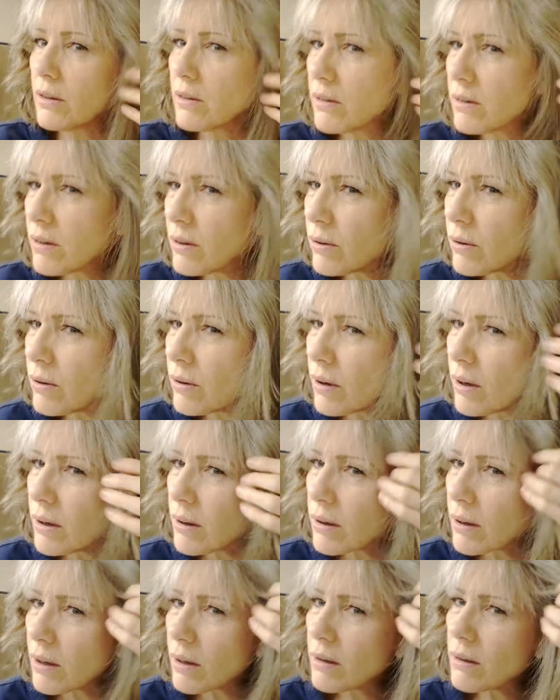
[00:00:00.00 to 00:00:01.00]
So,
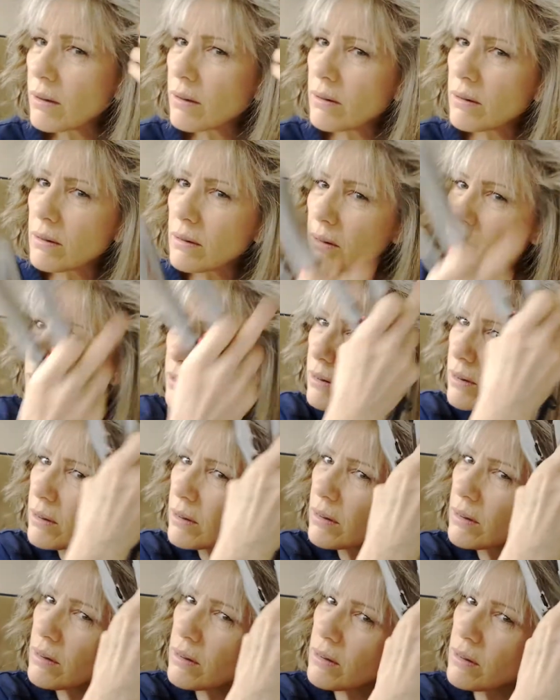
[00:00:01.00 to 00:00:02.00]
okay, let's, uh,
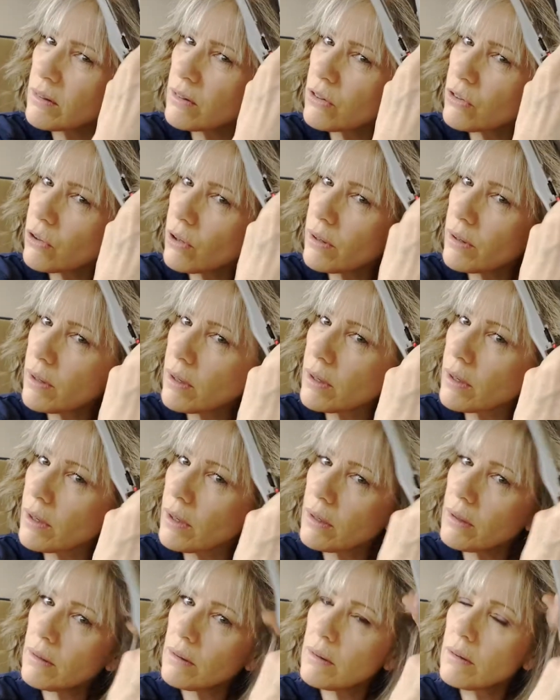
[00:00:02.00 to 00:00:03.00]
let's try that
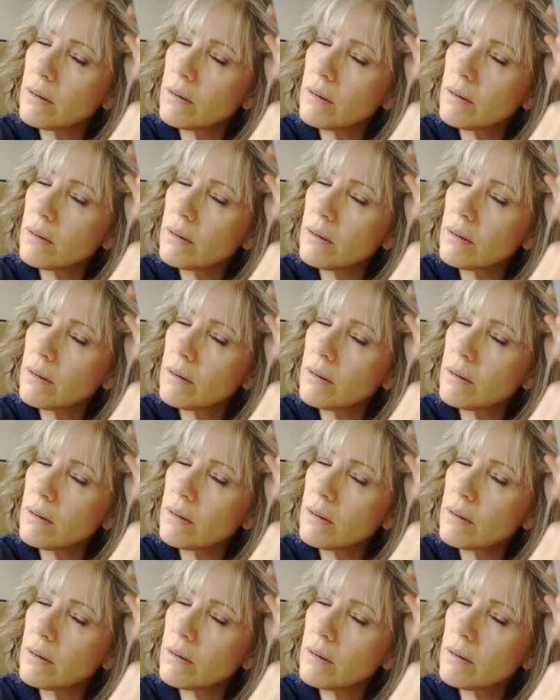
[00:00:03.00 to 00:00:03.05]
again.